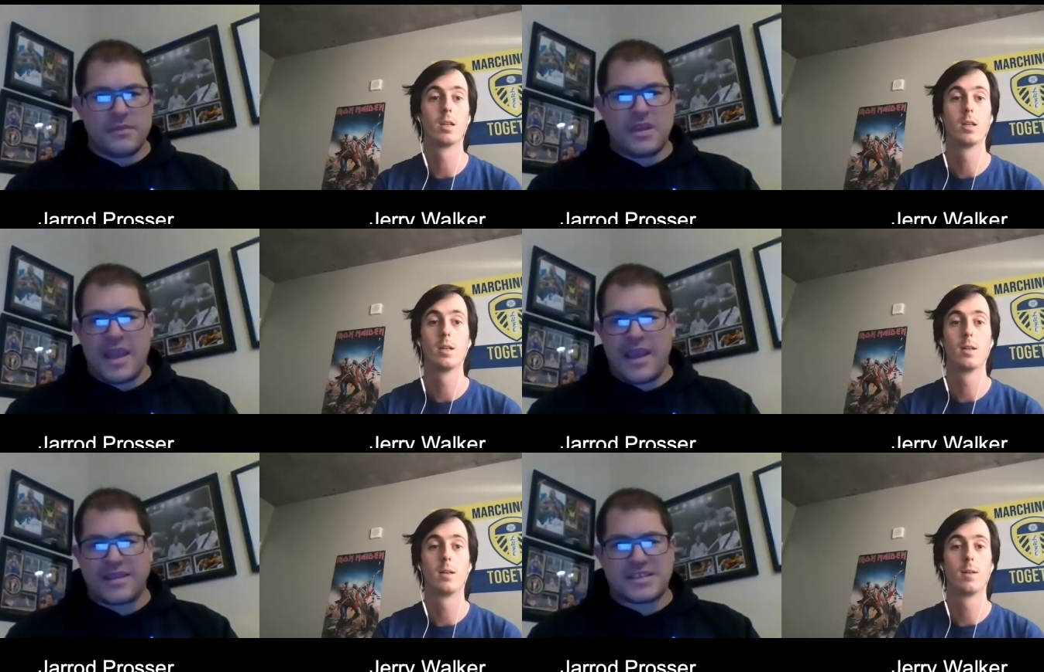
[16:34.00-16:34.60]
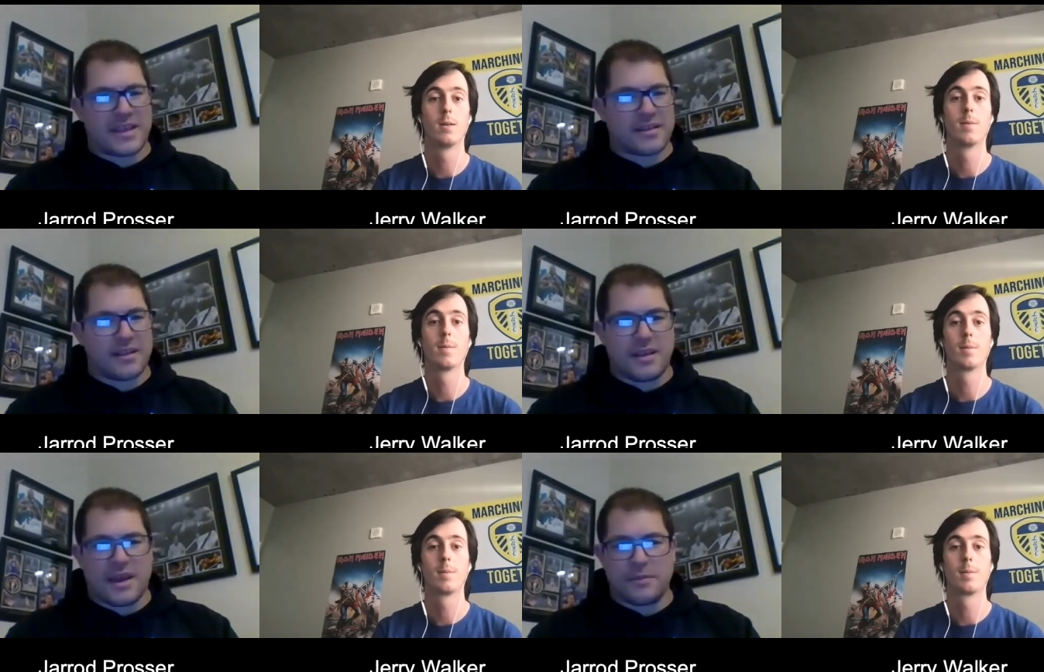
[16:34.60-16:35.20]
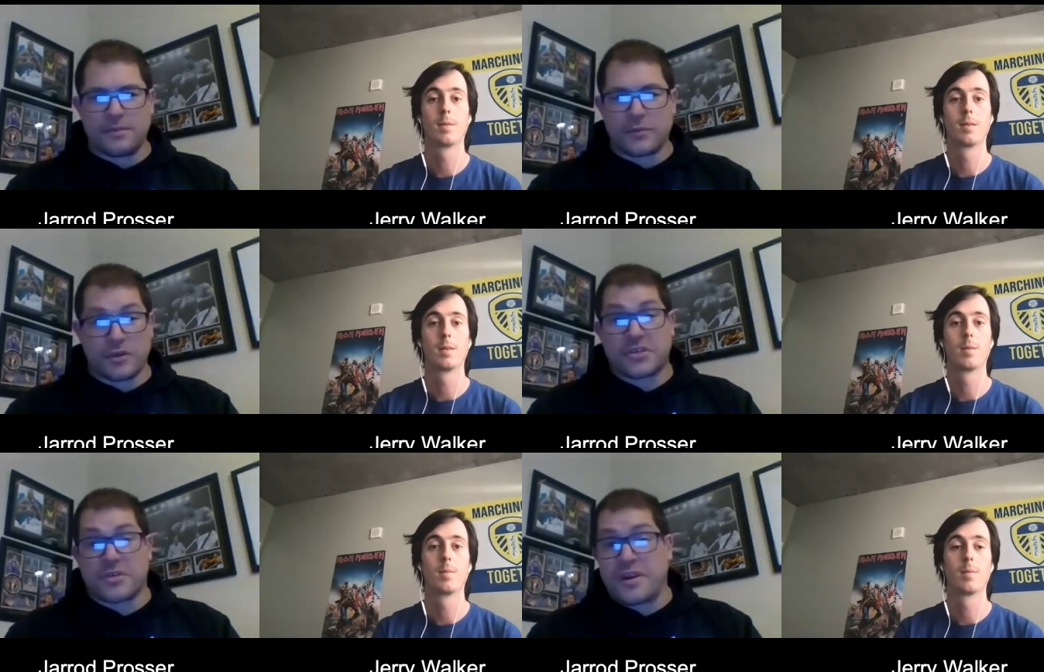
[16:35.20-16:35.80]
Speaker 1: Yeah, exactly. Um,
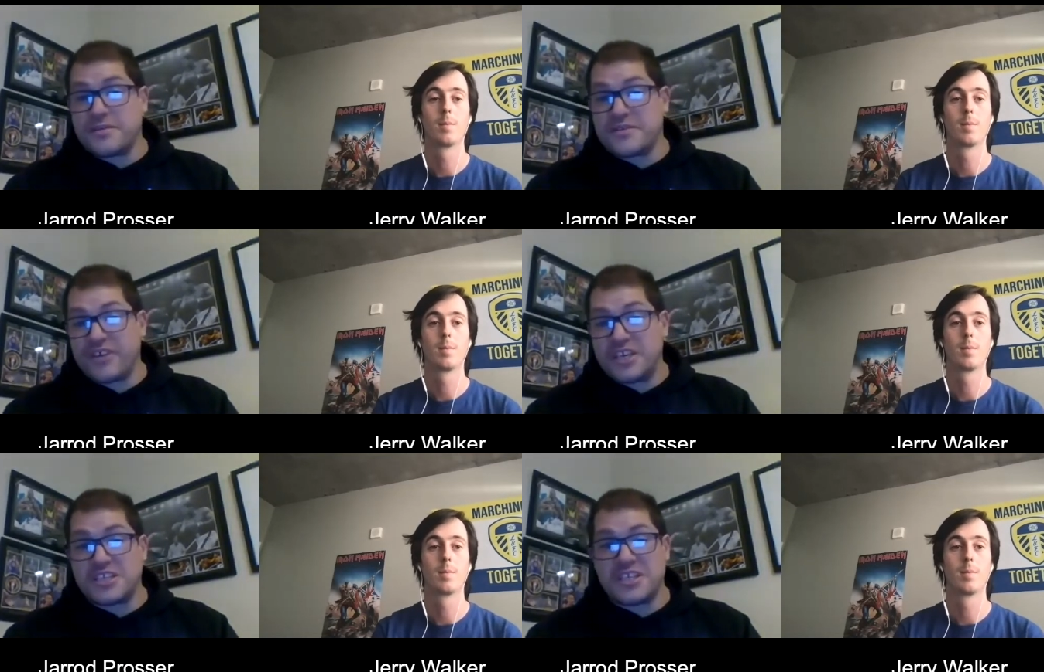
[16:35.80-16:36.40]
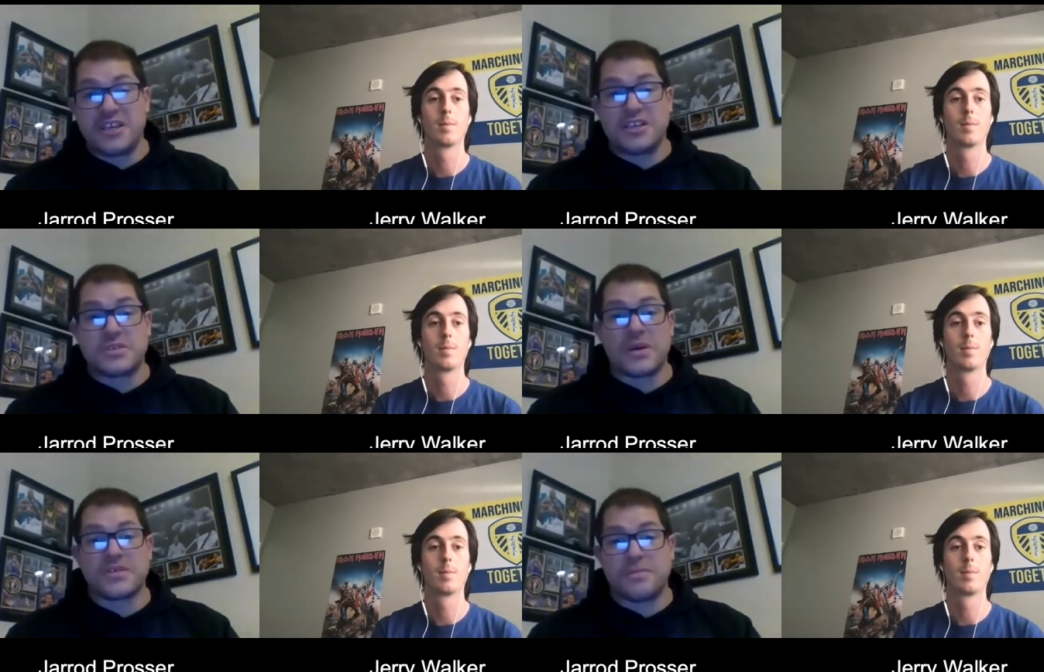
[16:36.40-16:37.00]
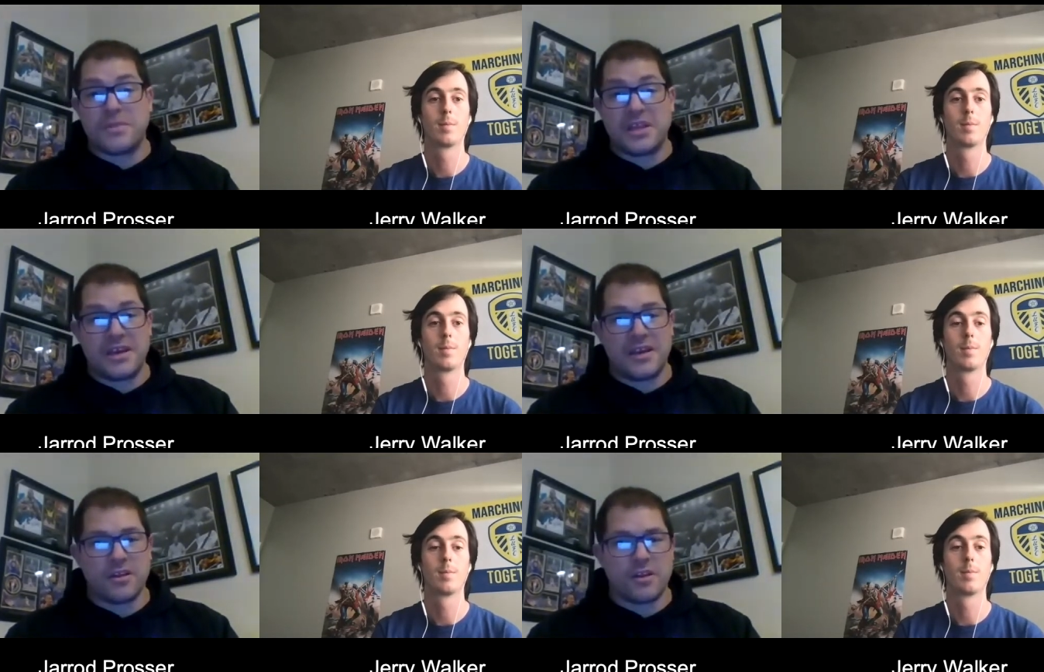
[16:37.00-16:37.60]
Chris Greaves finished the innings well, some big
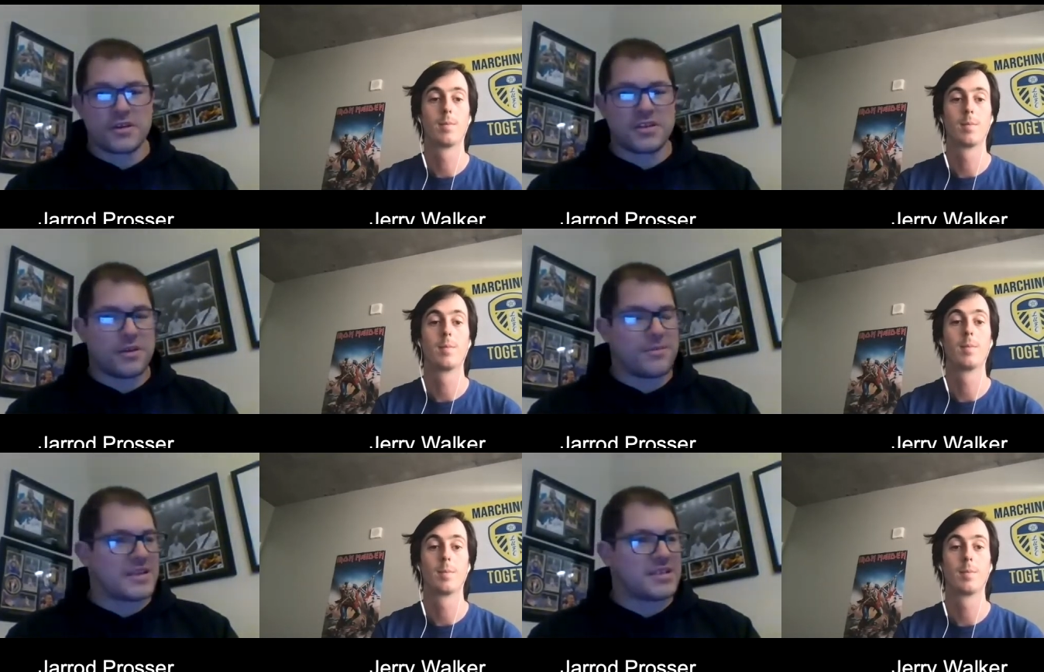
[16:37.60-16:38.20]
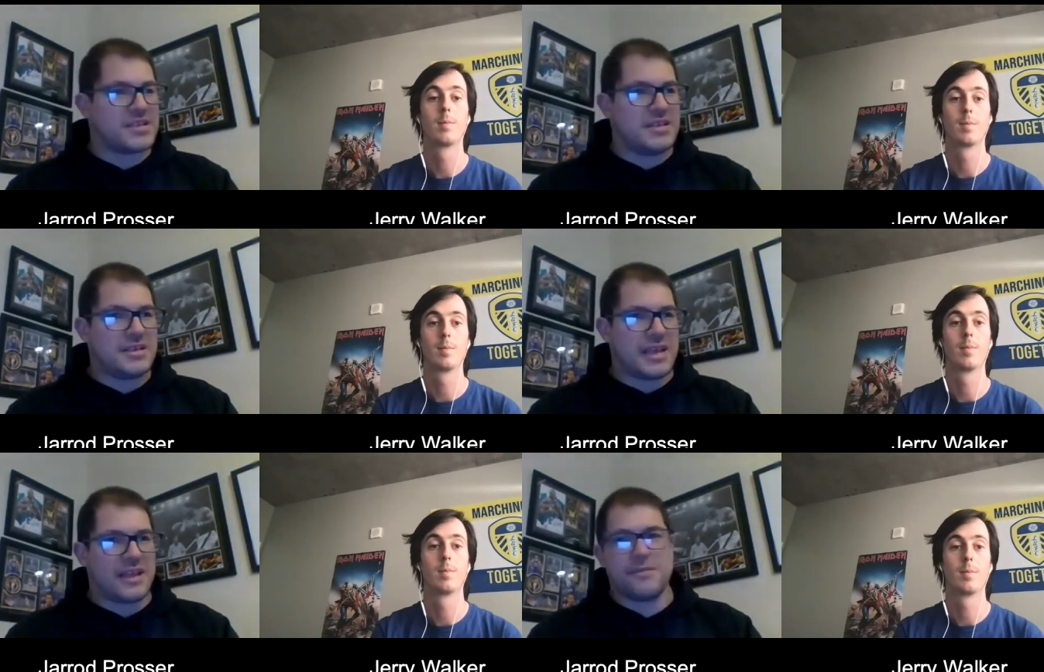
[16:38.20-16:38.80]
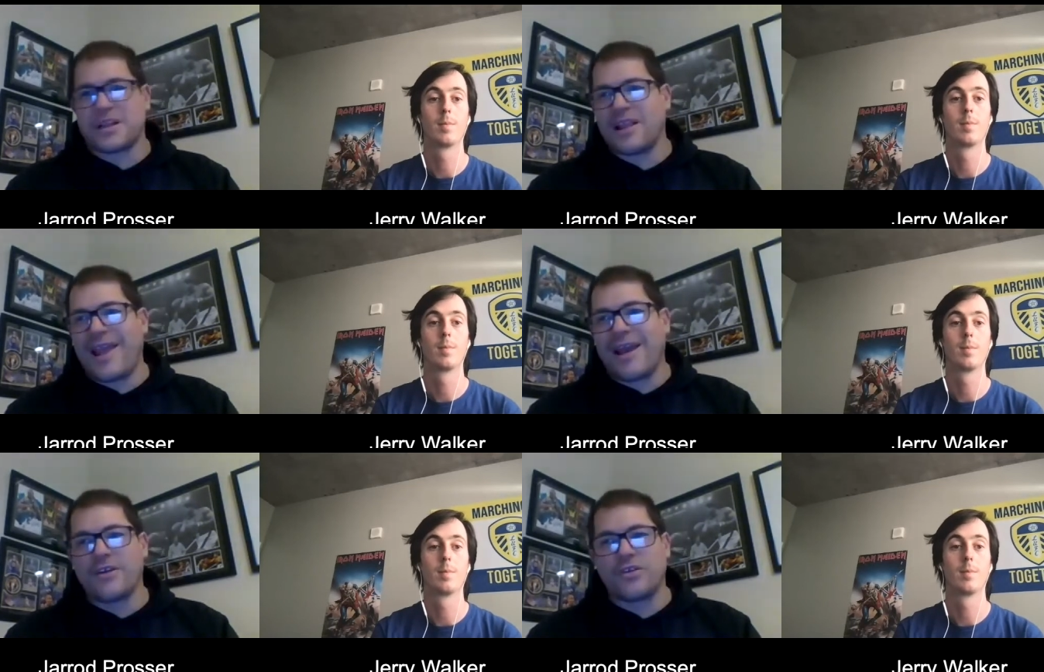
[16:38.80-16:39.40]
hitting alongside Munsey. Calum
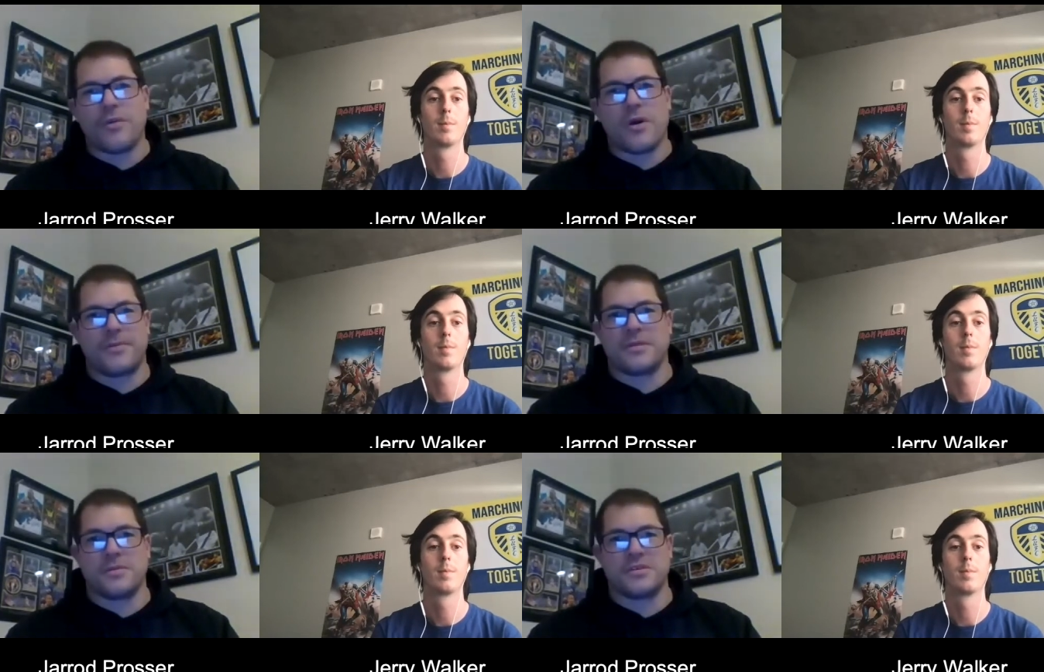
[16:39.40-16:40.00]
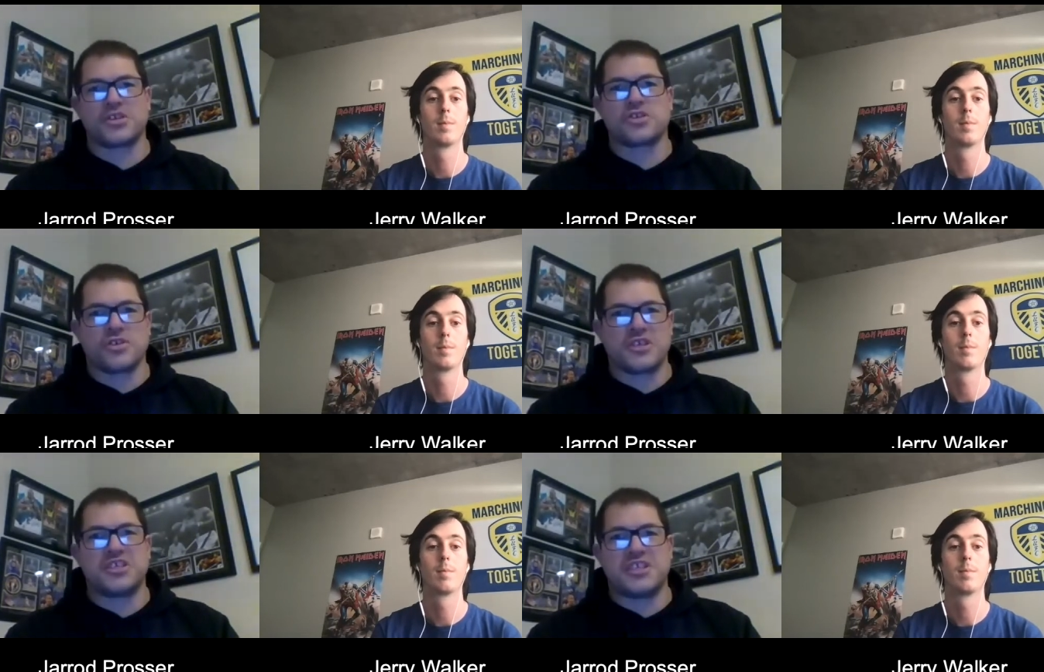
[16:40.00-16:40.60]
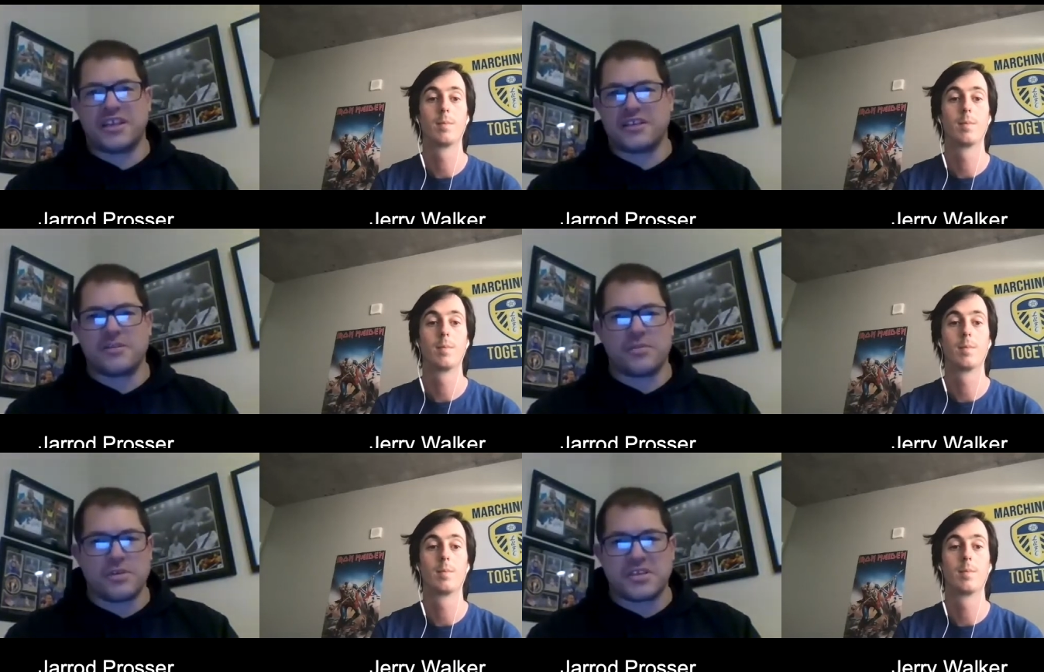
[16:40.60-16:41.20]
MacLeod, who might be the most Scottish sounding
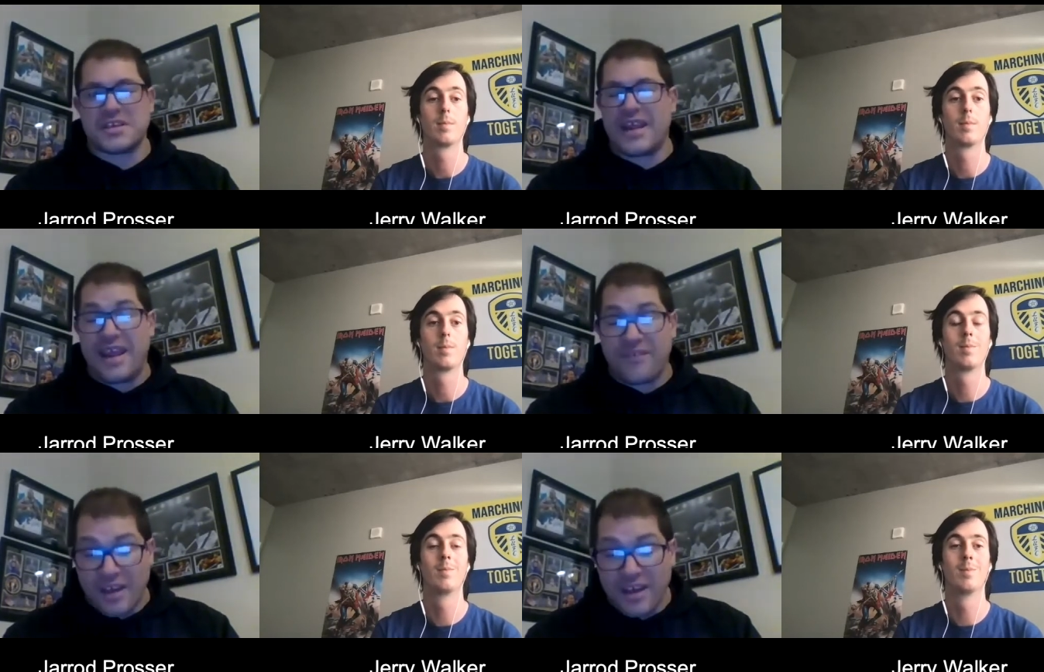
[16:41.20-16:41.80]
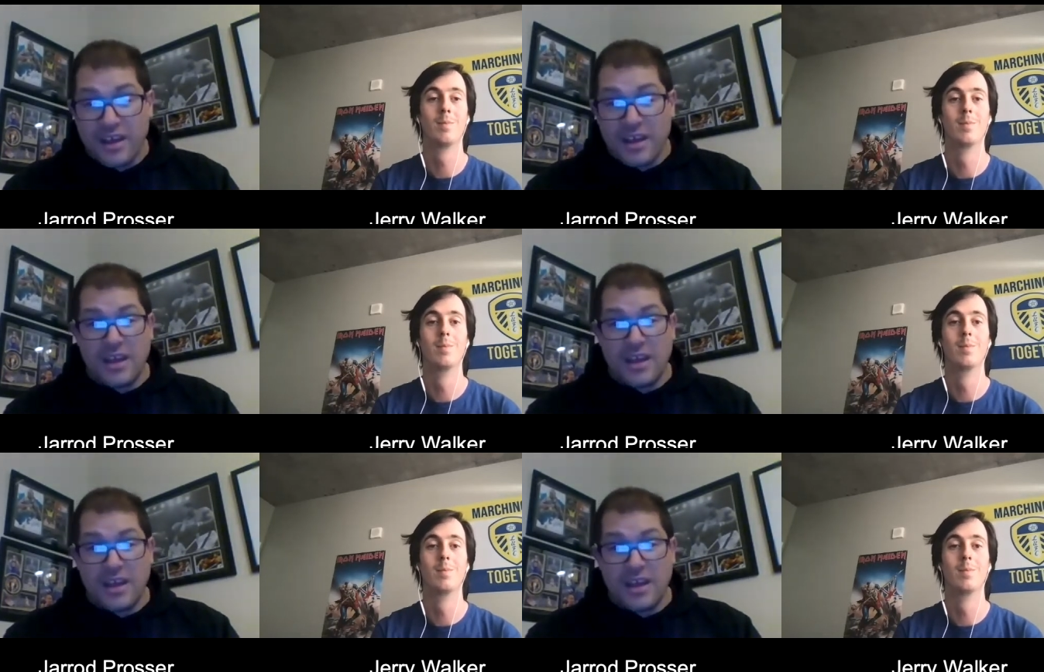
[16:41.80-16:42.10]
person ever, hmm.